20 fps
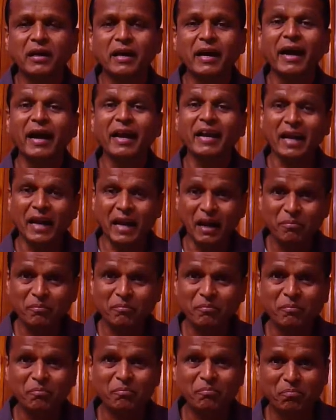And I'm
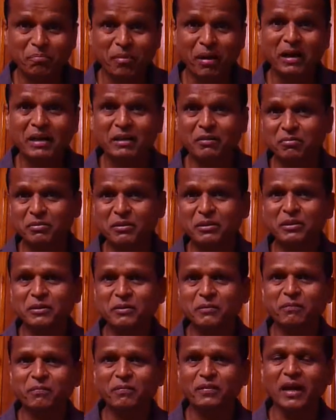part of it.
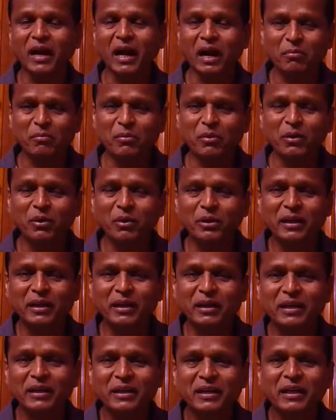I'm
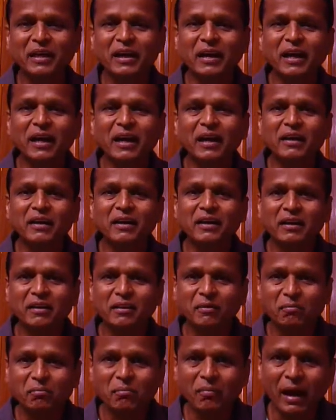earning
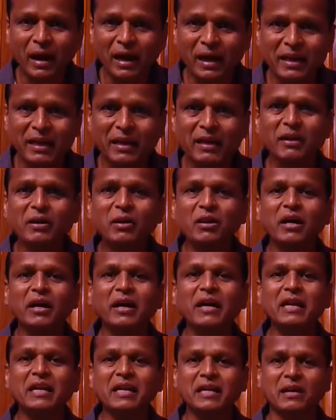my
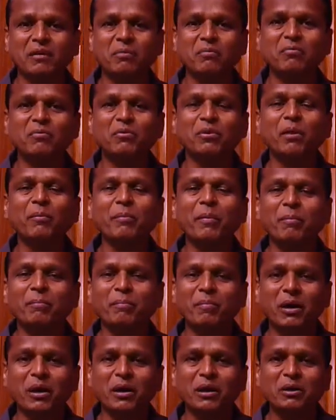income from
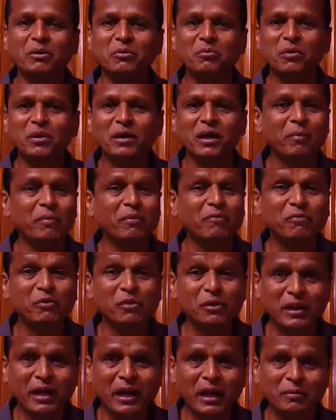Empower Network. I'm a
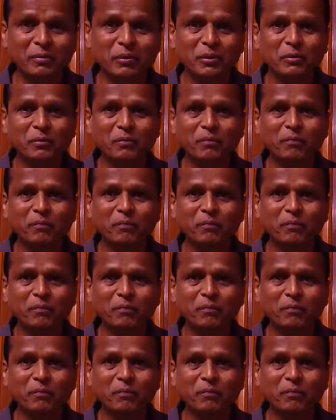full-timer.